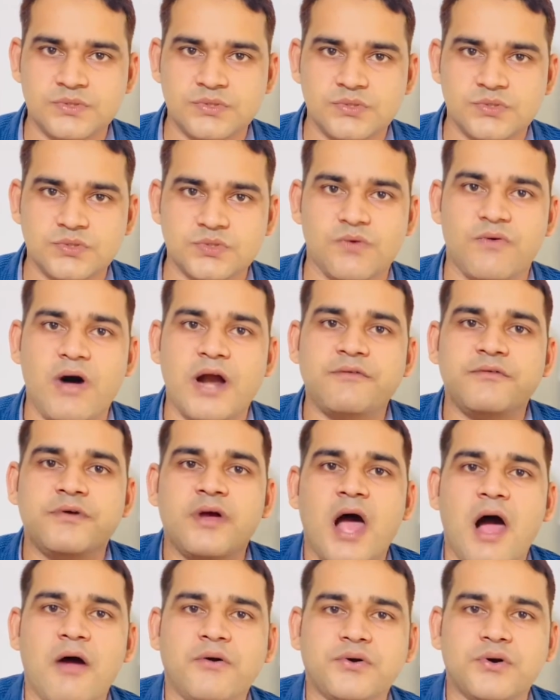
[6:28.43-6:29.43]
So what
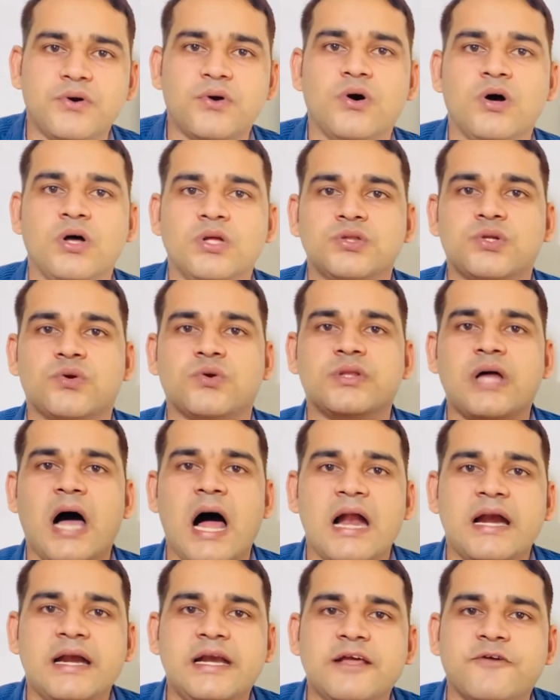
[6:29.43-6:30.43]
we have to do through
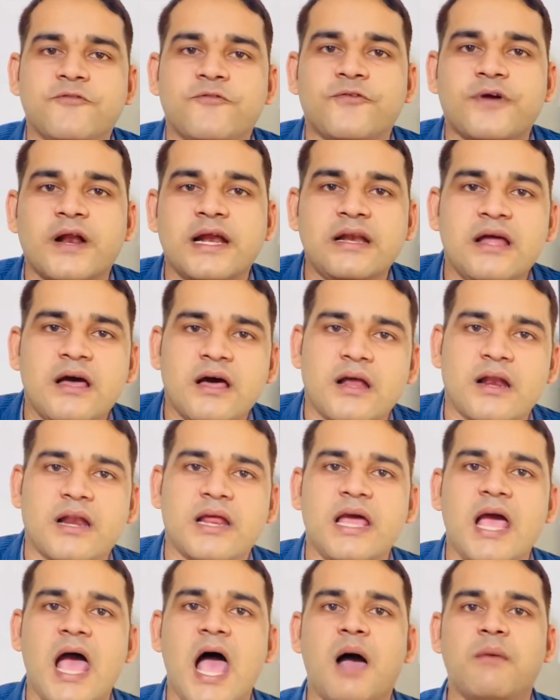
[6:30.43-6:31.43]
the different
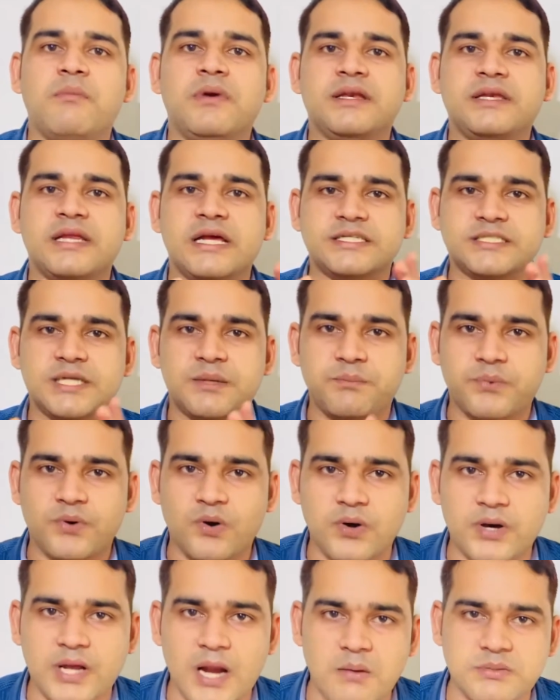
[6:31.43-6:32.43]
rehabilitation
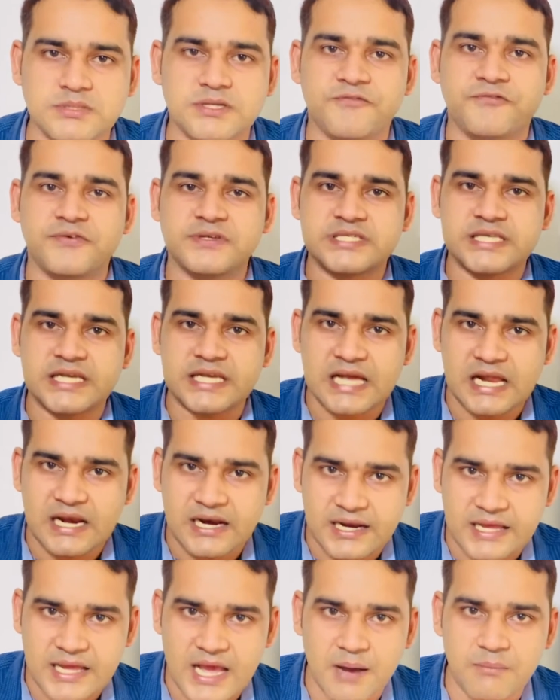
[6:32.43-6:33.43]
programs, the physical
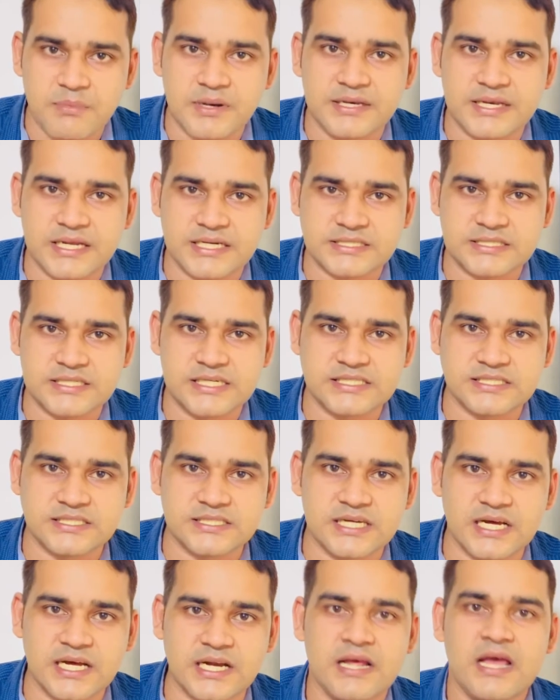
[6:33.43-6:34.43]
rehabilitation is
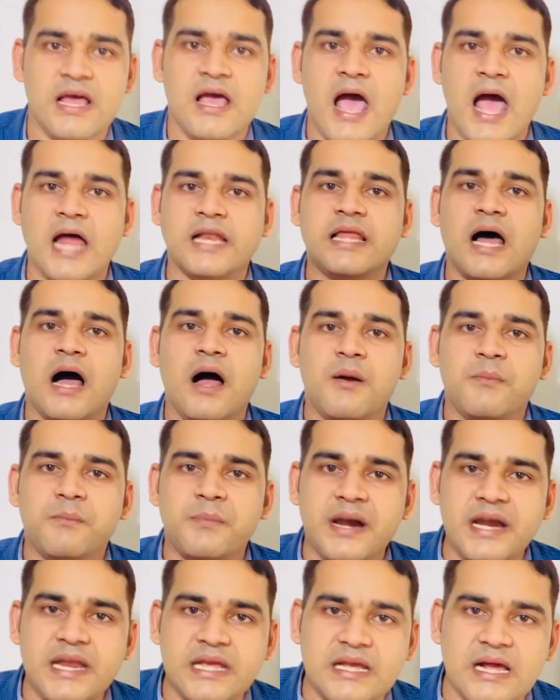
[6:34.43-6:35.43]
there and the
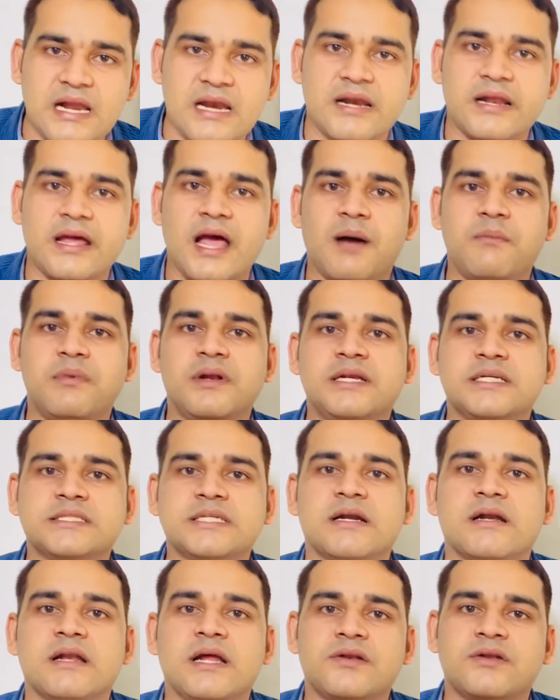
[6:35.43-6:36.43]
medical
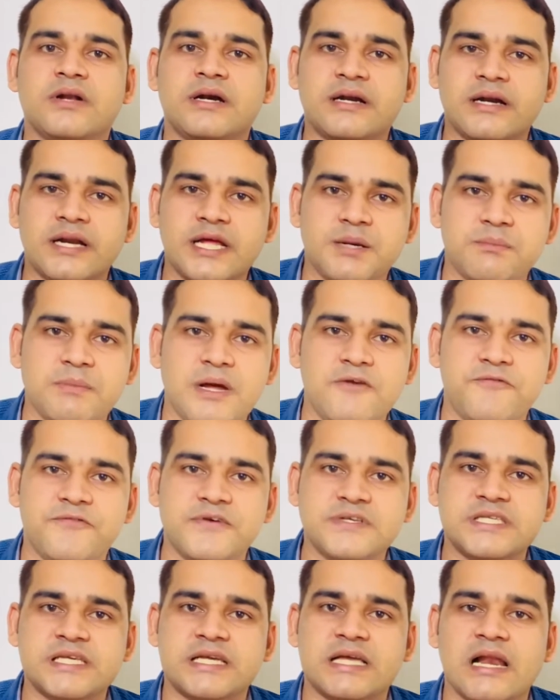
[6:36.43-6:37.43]
rehabilitation related to the treatment,
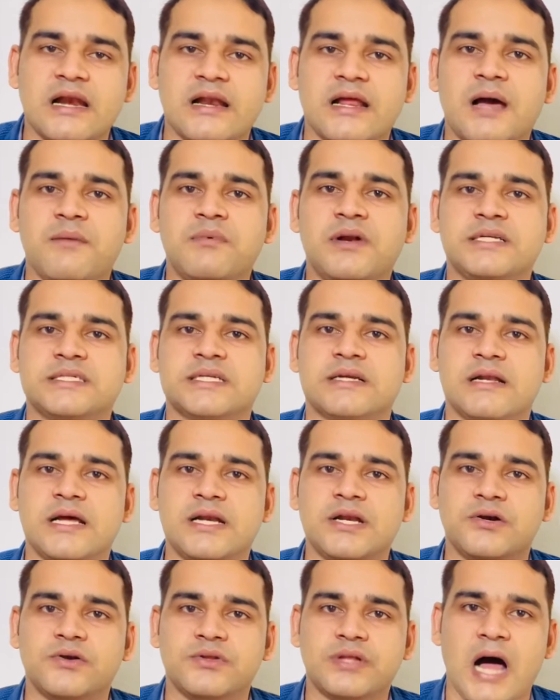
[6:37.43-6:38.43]
physical rehabilitation
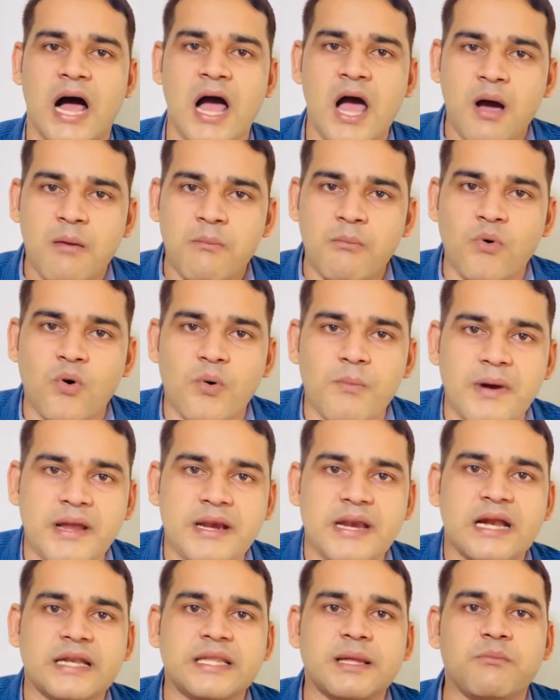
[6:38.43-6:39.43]
related to the
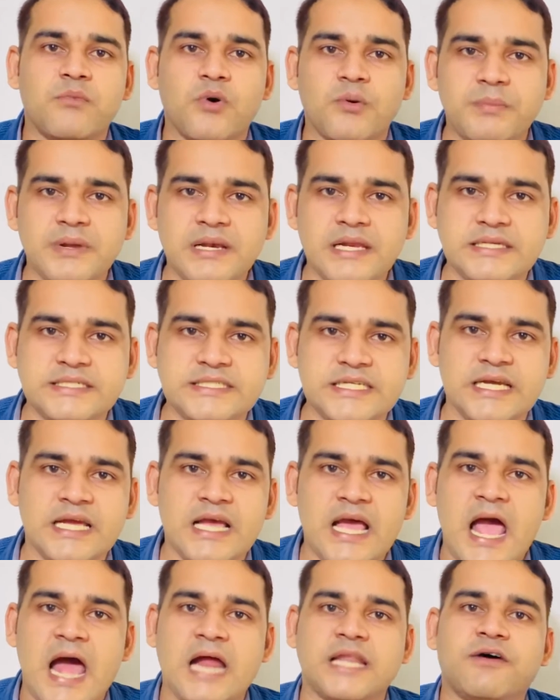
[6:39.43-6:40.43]
movement and the
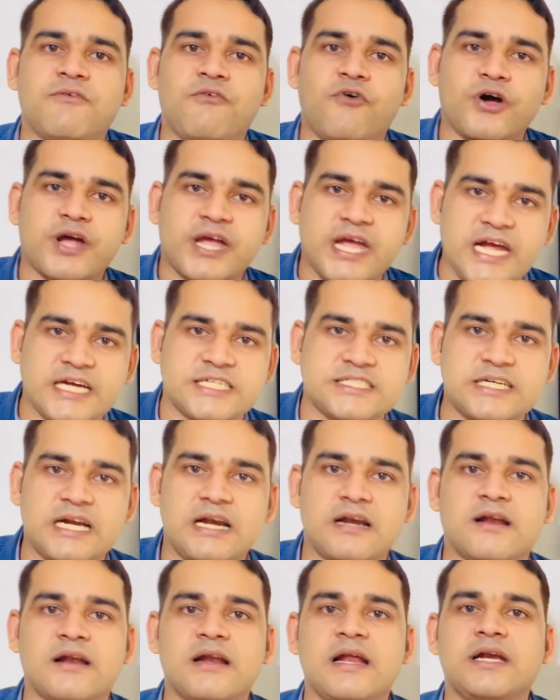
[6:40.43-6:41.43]
mobility, and the
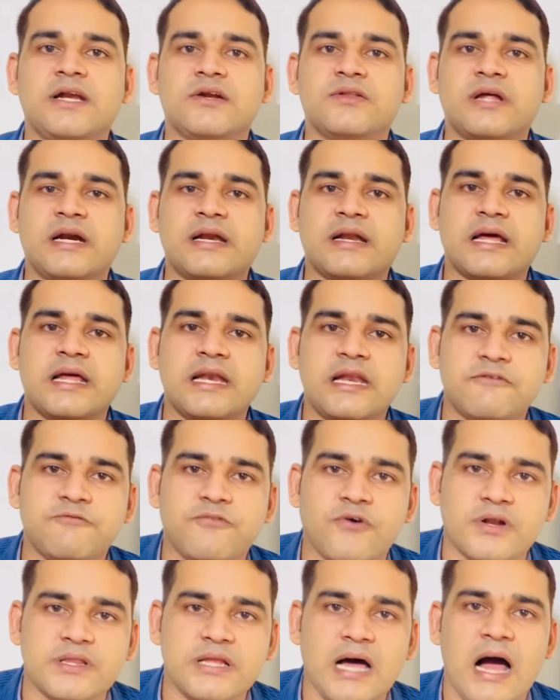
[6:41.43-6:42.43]
vocational related to the training
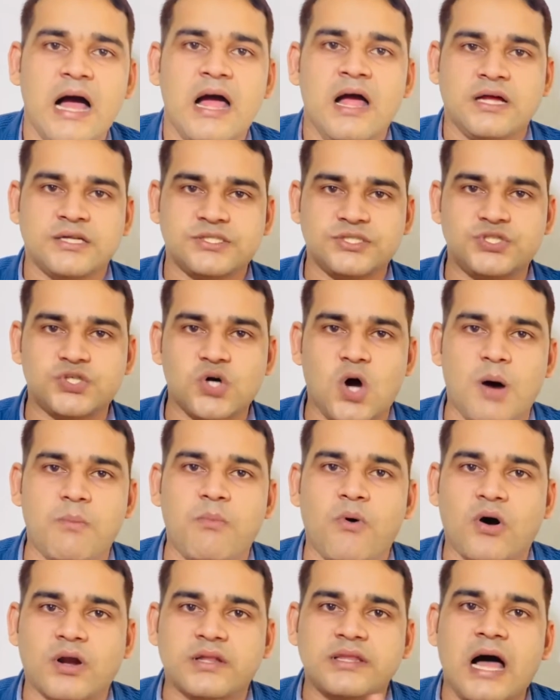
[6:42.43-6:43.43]
for the
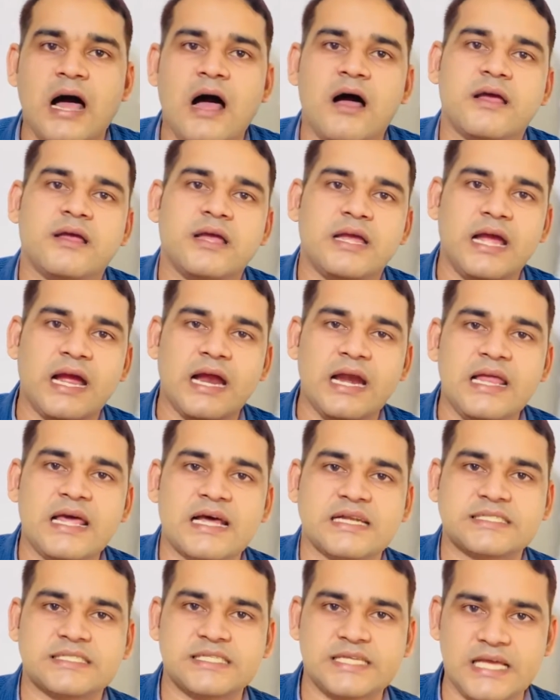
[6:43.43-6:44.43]
job or the
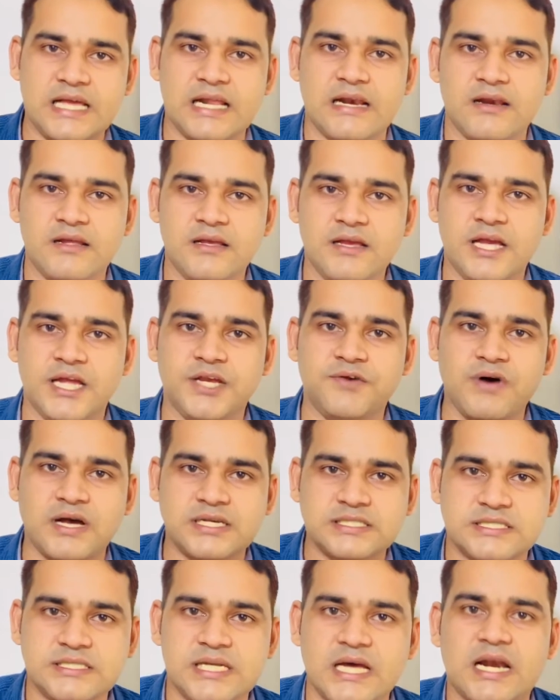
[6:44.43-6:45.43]
earlier skill. It
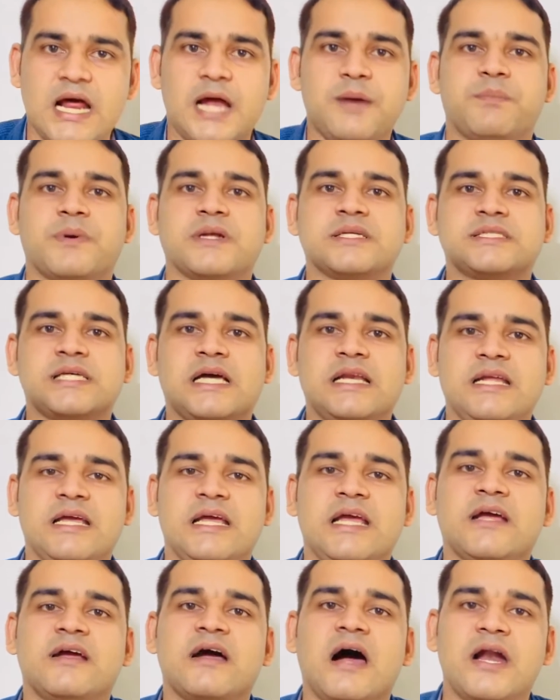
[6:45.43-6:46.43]
was there, at present
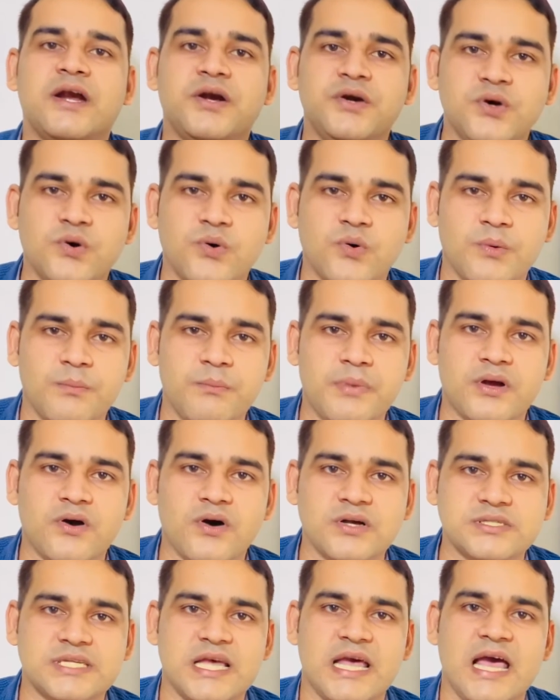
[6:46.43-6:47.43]
he can't do
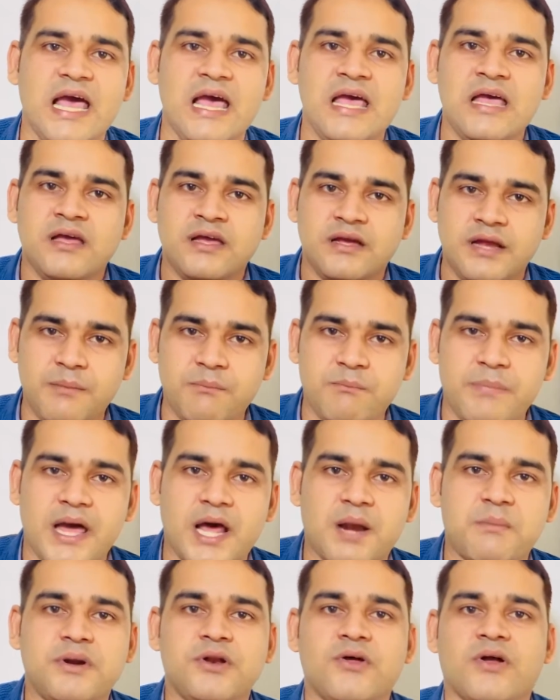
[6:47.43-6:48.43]
because a
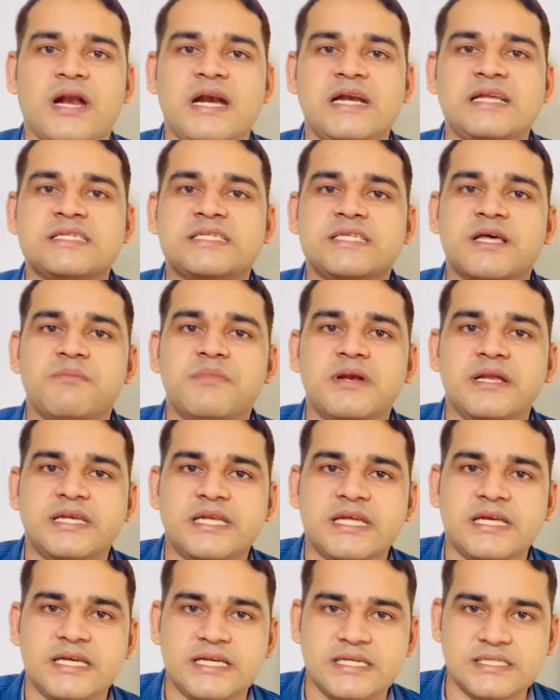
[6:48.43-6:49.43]
impairment or a
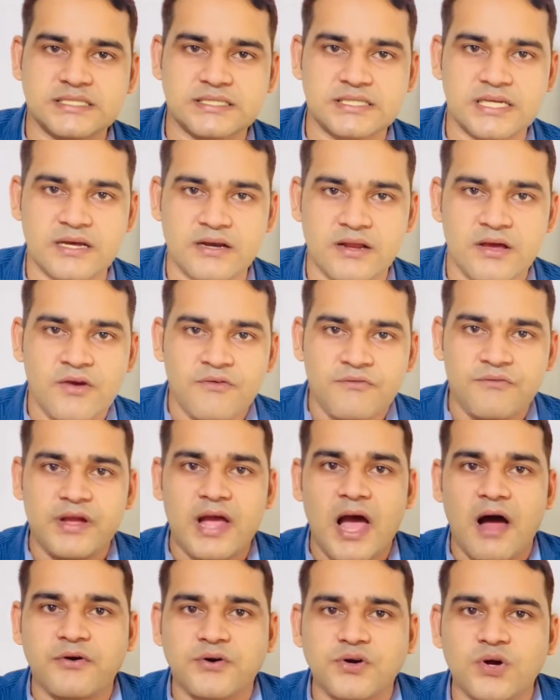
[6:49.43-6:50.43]
disability is there. We
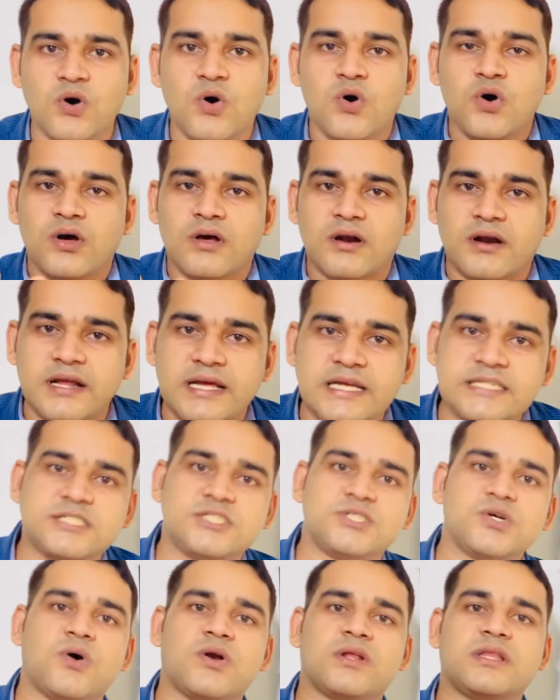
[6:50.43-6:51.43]
have to
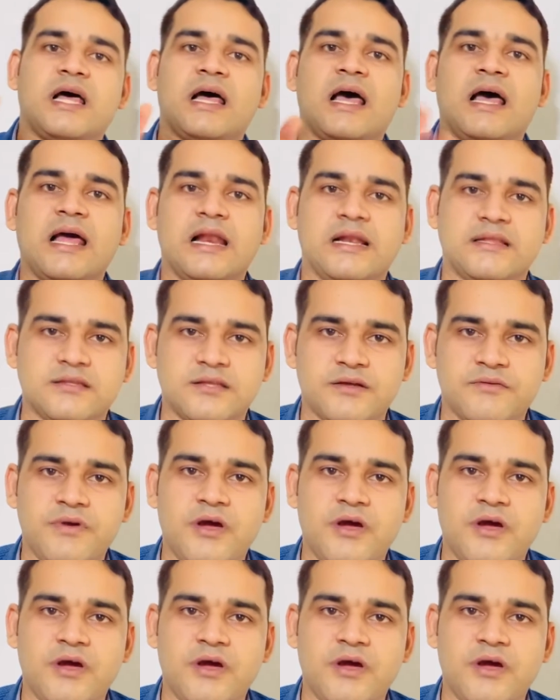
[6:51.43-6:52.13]
restore the health.